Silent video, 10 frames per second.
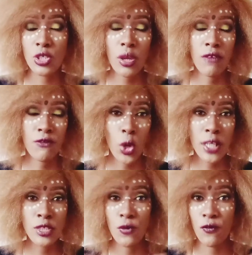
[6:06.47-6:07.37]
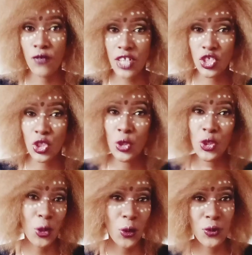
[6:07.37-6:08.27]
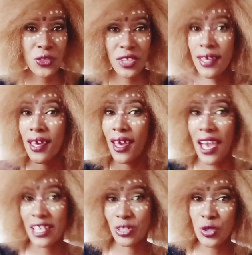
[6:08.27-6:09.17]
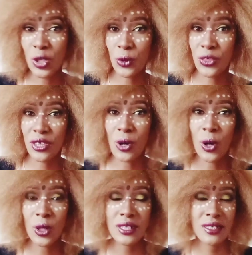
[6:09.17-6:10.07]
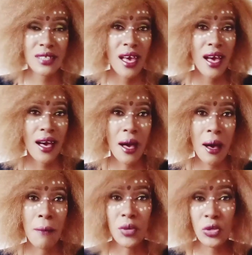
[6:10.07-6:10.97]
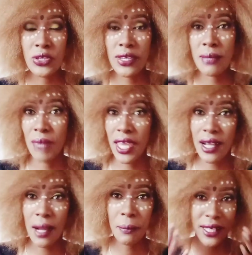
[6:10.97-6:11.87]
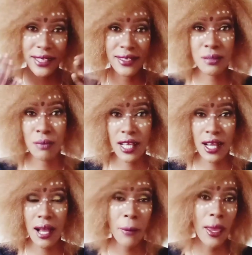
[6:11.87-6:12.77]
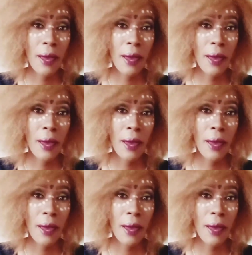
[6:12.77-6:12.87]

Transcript: So if you're into fashion, clothing, I do clothing hauls, uh, beauty, makeup, like this makeup,